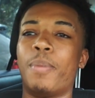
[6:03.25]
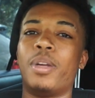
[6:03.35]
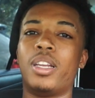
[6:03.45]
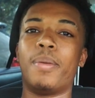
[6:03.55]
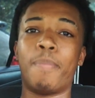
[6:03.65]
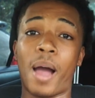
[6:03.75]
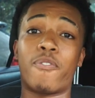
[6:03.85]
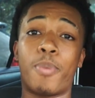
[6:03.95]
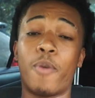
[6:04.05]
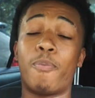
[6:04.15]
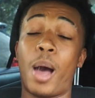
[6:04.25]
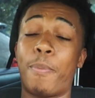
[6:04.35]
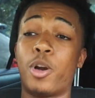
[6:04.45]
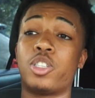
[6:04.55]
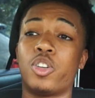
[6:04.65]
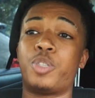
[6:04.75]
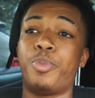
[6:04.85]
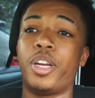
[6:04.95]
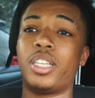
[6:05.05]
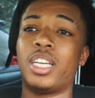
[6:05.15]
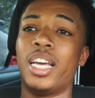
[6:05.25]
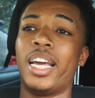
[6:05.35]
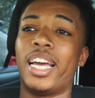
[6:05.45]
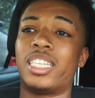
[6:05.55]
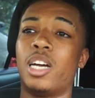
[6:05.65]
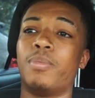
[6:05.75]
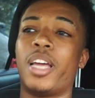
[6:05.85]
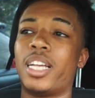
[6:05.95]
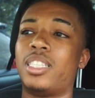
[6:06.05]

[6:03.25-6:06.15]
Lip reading: But my personal experience is hump day is